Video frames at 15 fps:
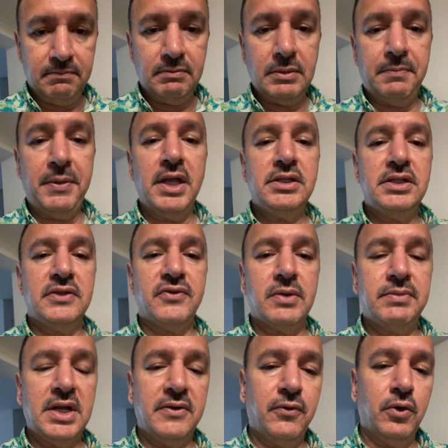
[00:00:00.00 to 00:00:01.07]
pages from
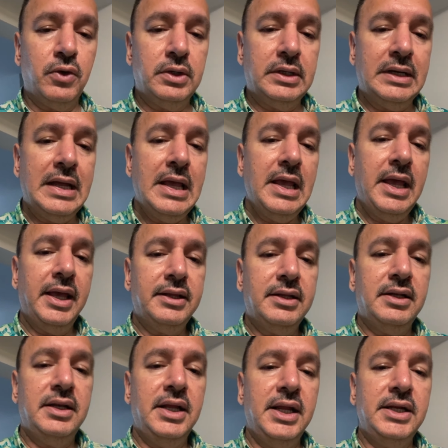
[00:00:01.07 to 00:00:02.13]
that folder,
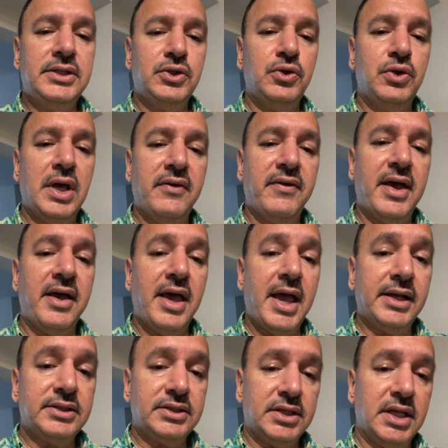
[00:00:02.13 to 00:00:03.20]
it needs to have
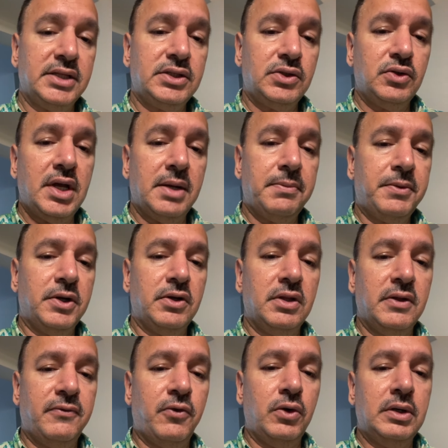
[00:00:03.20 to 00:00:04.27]
access to that
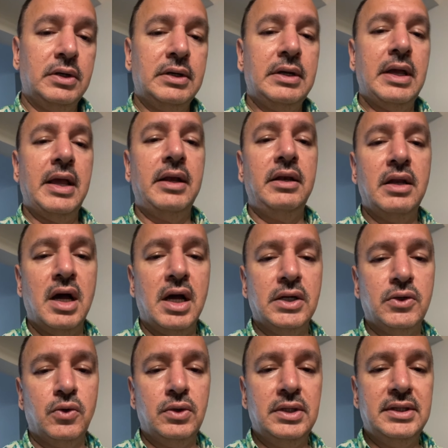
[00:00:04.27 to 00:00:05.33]
particular folder, and not
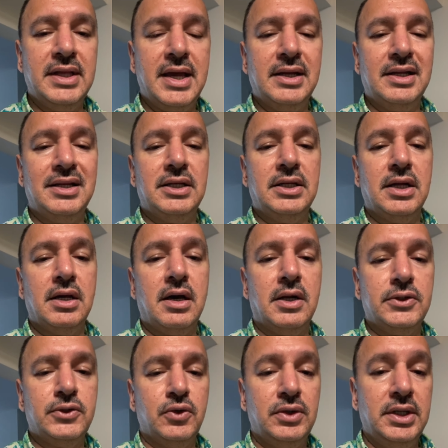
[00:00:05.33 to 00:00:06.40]
only that, it
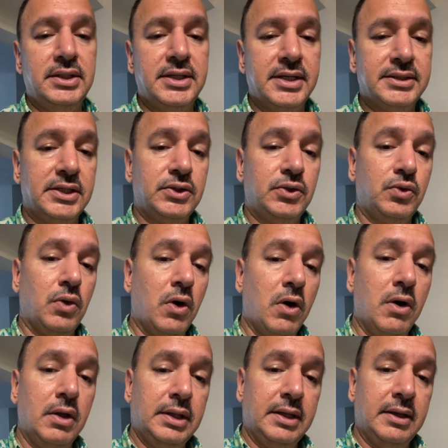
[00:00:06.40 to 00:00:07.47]
also needs access to
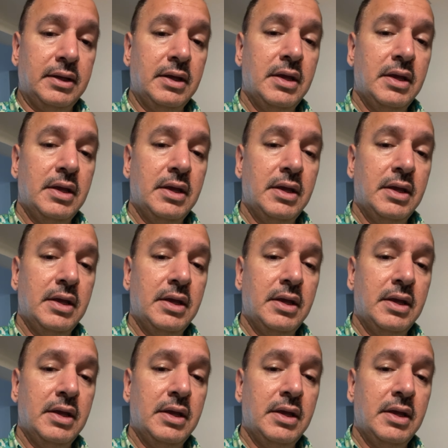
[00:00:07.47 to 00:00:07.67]
all the